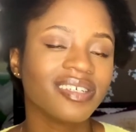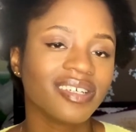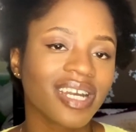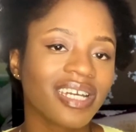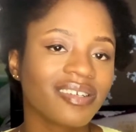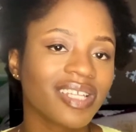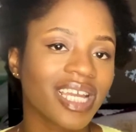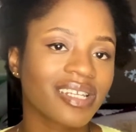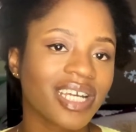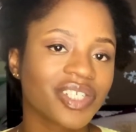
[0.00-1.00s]
kind of like
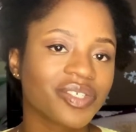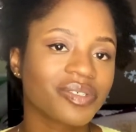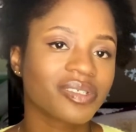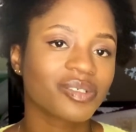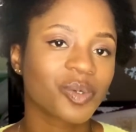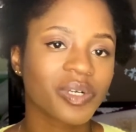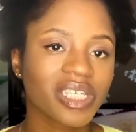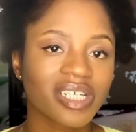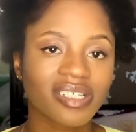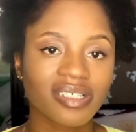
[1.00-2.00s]
natural, quick
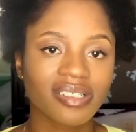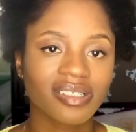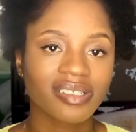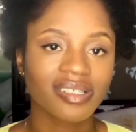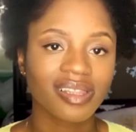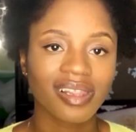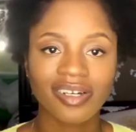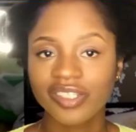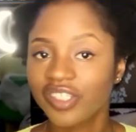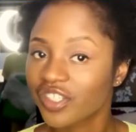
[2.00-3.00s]

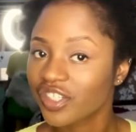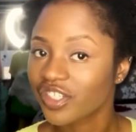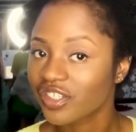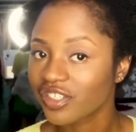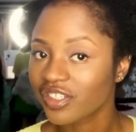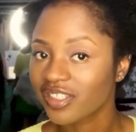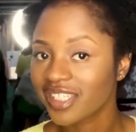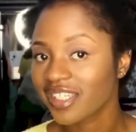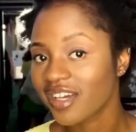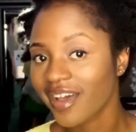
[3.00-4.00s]
lunch,
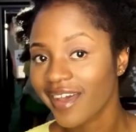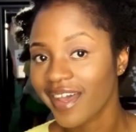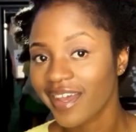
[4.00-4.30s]
dinner